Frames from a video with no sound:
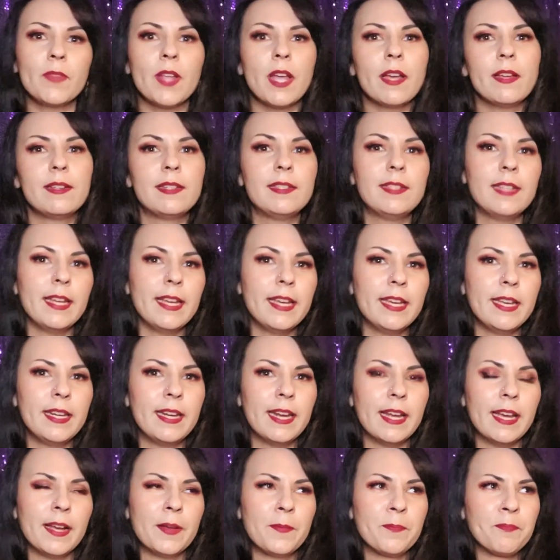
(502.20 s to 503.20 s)
What
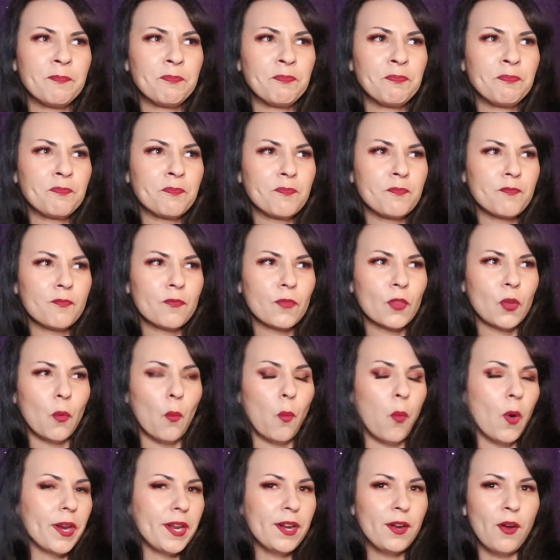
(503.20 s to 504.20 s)
did
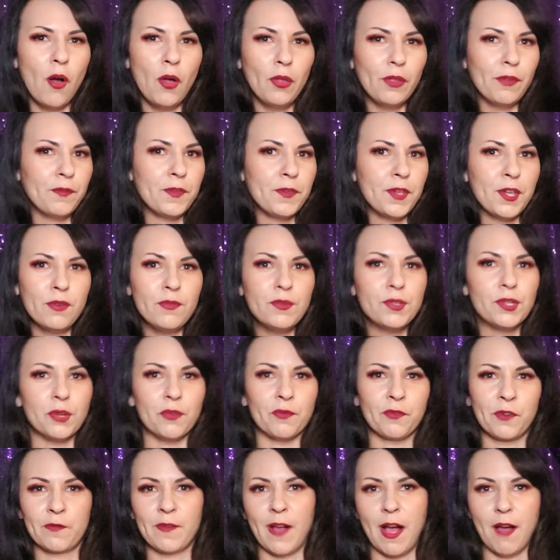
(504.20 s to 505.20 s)
all of you do
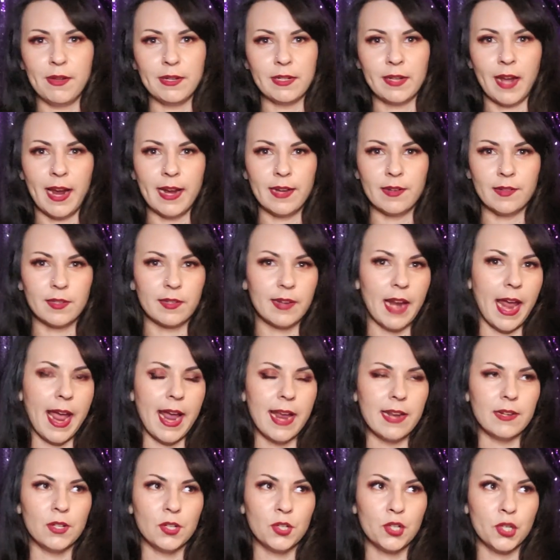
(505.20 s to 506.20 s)
for Valentine's
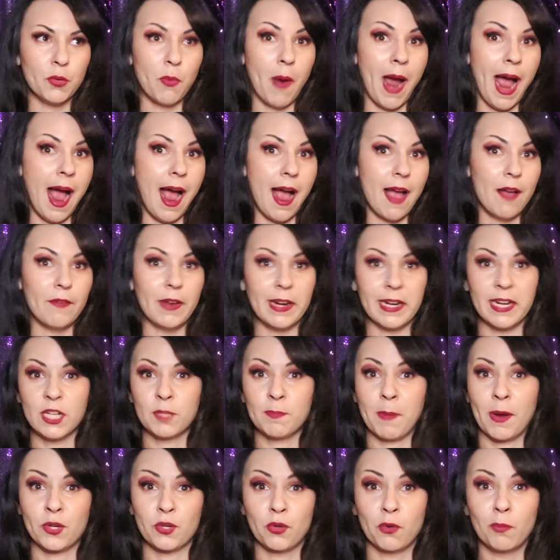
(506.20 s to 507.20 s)
Day? Did you have any
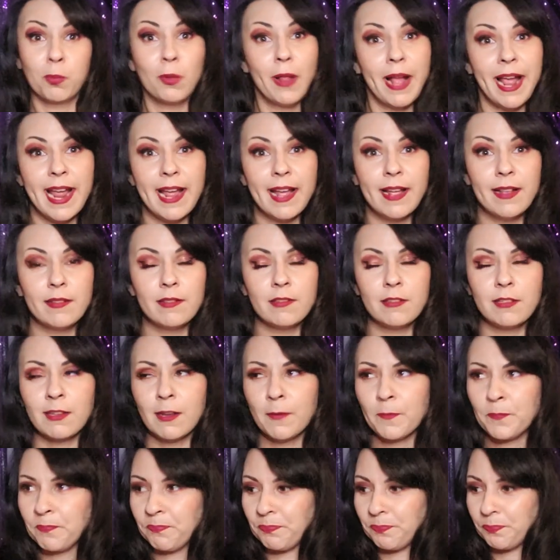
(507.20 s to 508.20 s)
special
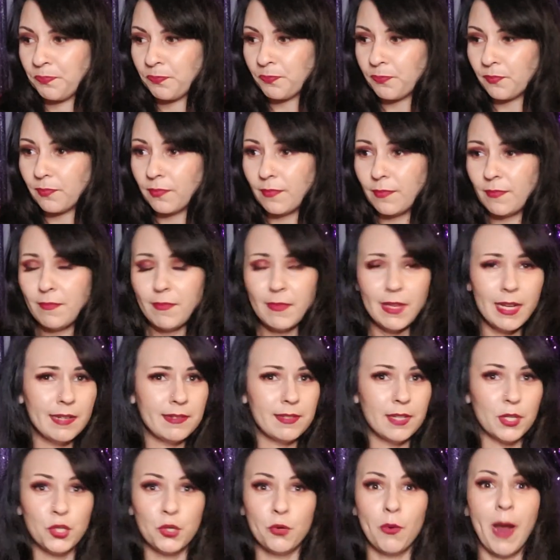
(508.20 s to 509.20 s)
plans?
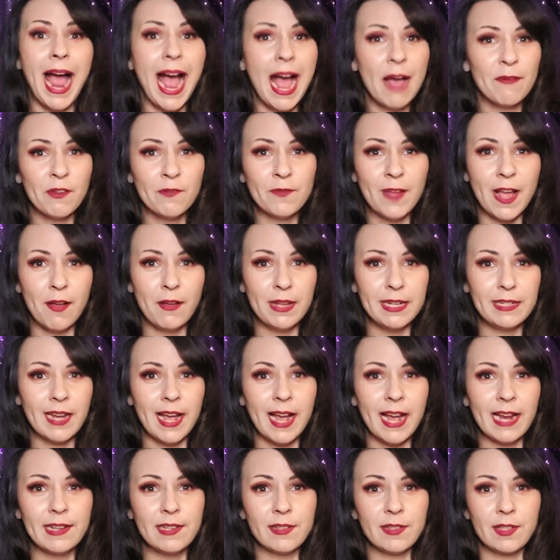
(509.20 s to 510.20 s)
Did you have a
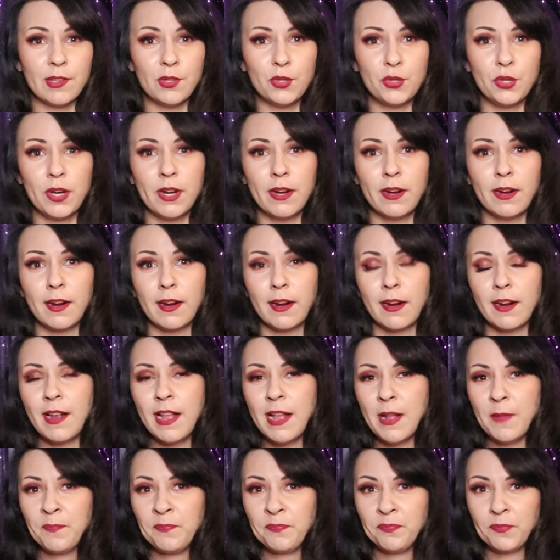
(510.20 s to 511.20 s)
Valentine's this year?
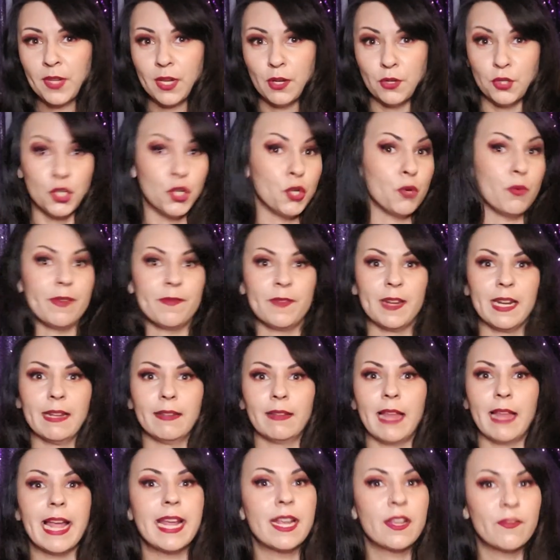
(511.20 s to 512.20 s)
Do you even
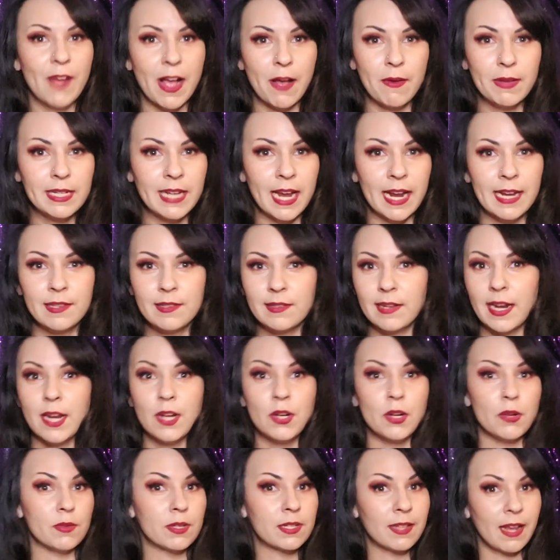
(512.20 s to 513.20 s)
like Valentine's Day?
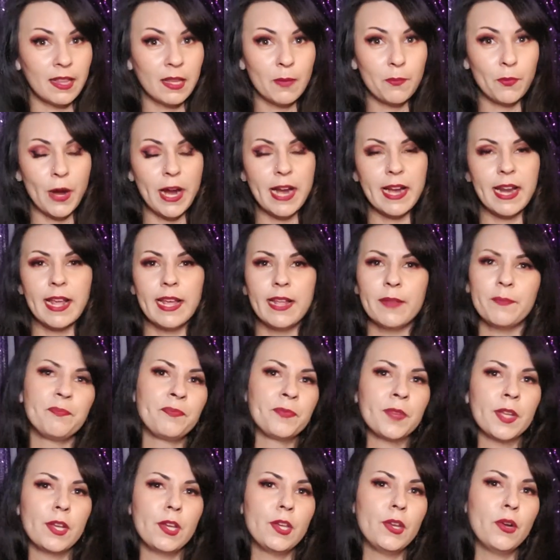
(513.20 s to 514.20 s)
Do you celebrate it?
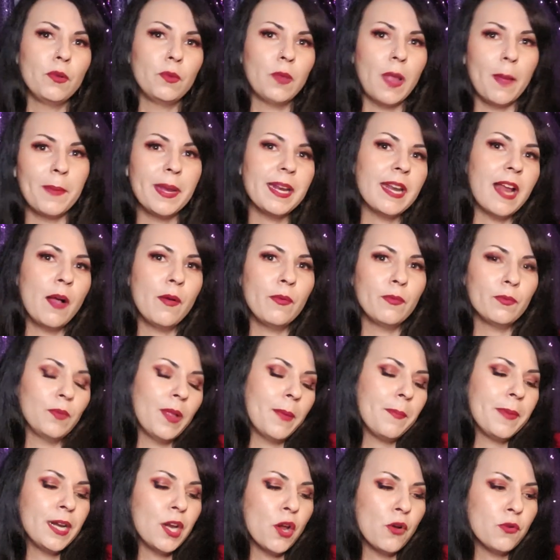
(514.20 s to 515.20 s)
Let
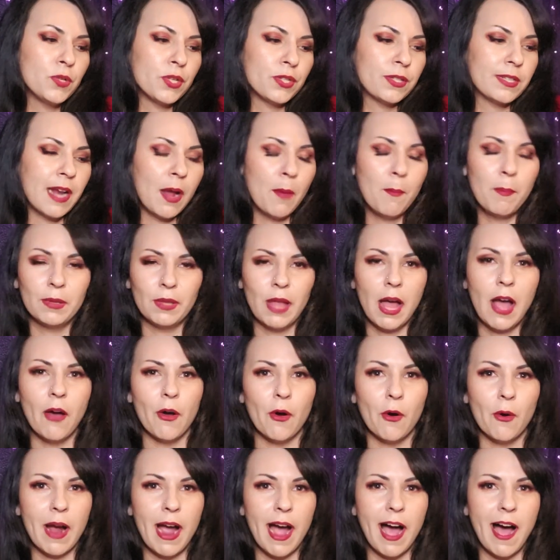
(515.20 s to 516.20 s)
me know just down
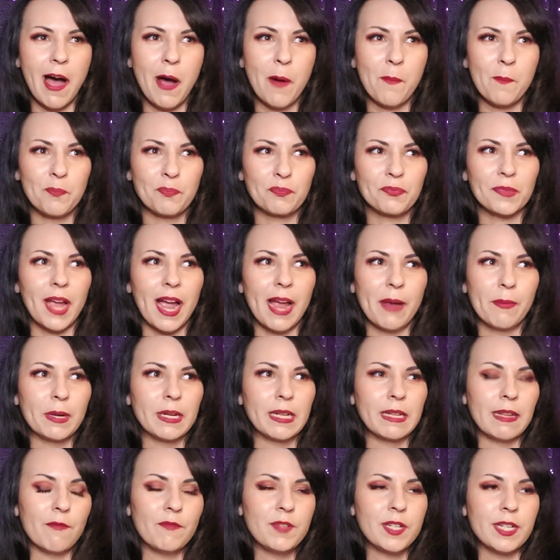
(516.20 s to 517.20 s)
below. I
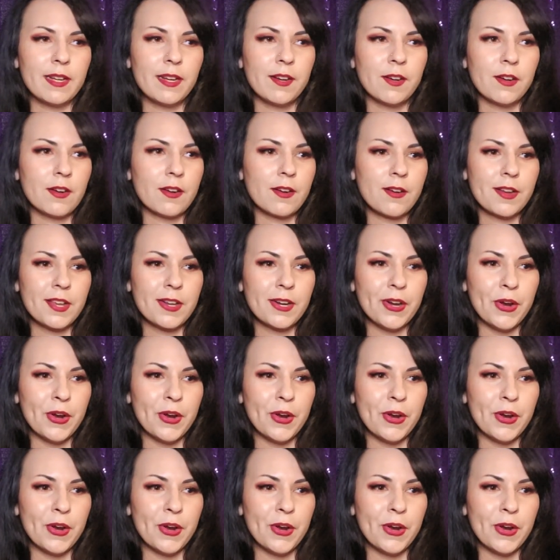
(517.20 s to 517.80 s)
would love to hear,